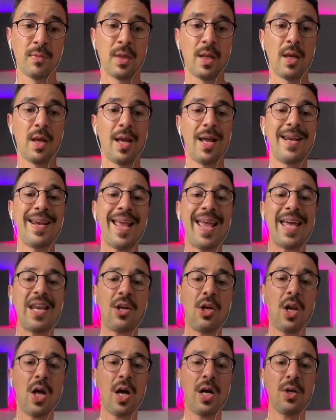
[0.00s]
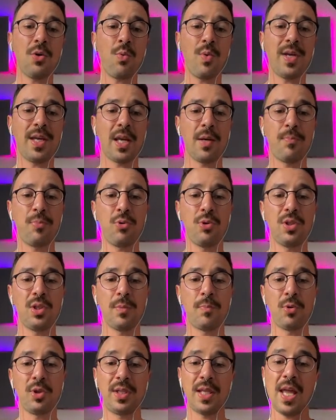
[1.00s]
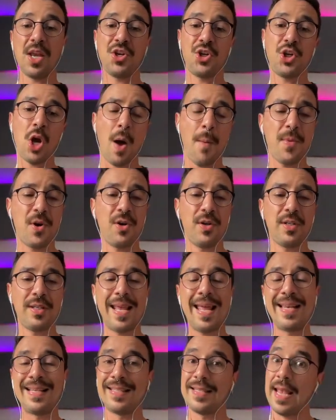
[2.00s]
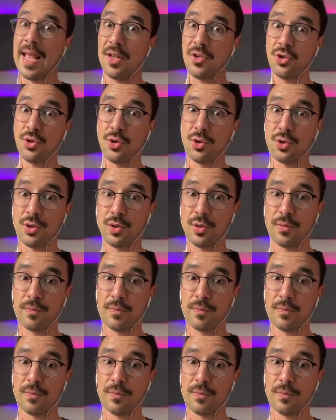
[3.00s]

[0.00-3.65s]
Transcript: In analog, we can put potentiometers and sensors.